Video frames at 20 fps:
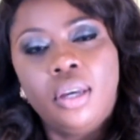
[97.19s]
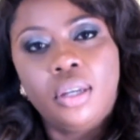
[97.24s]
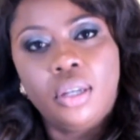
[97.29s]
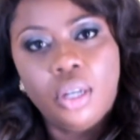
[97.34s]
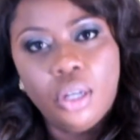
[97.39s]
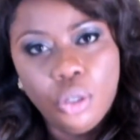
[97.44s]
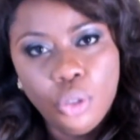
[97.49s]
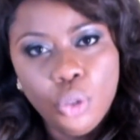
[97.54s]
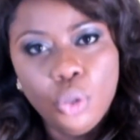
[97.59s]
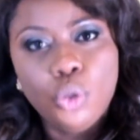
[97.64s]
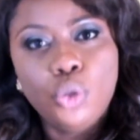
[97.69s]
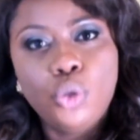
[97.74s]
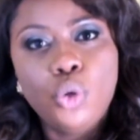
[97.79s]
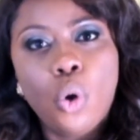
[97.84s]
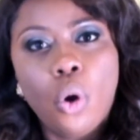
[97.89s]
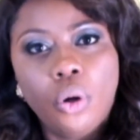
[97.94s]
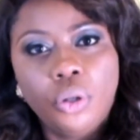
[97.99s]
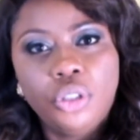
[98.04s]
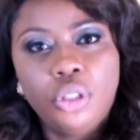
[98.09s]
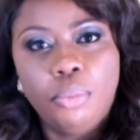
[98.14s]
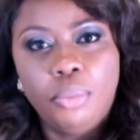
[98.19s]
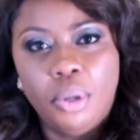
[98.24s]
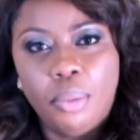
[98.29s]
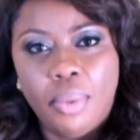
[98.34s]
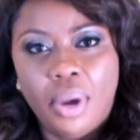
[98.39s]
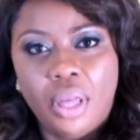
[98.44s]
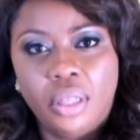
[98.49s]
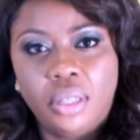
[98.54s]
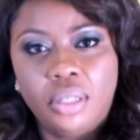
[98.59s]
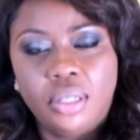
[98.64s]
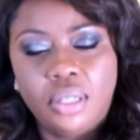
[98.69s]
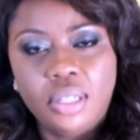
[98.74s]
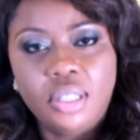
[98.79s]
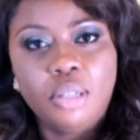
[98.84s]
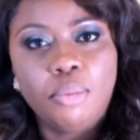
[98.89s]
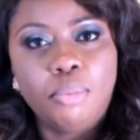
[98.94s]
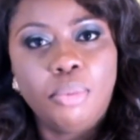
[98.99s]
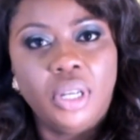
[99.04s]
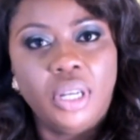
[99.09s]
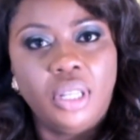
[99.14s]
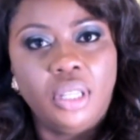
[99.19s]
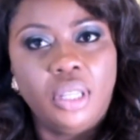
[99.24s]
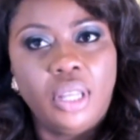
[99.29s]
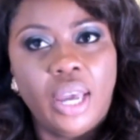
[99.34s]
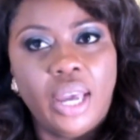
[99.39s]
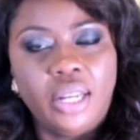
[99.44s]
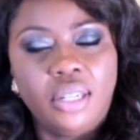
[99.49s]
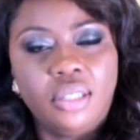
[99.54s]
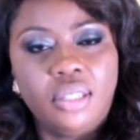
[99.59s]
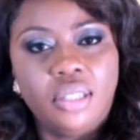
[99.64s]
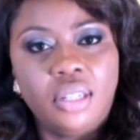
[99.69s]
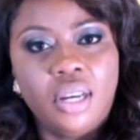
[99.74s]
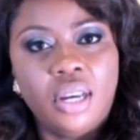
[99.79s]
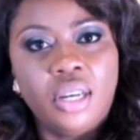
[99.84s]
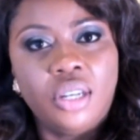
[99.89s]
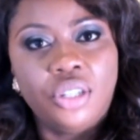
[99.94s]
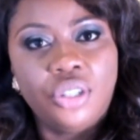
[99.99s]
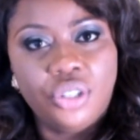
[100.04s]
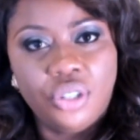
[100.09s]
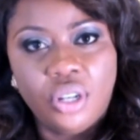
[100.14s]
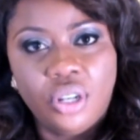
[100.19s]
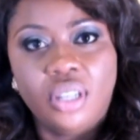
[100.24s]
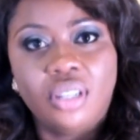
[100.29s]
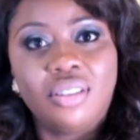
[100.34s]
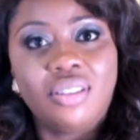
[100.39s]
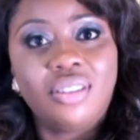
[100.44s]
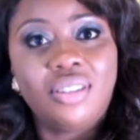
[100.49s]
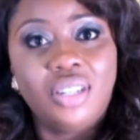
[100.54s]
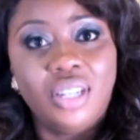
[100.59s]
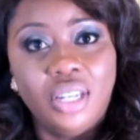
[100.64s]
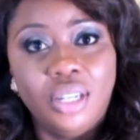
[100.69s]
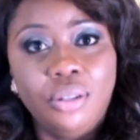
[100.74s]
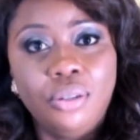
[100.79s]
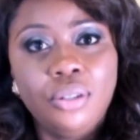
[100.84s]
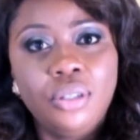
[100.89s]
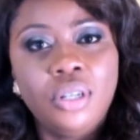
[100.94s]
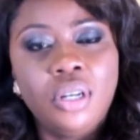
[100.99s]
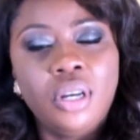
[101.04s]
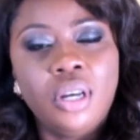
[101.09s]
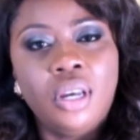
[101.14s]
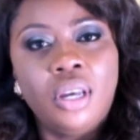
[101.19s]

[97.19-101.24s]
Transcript: Can you talk to me about the discipline that she instilled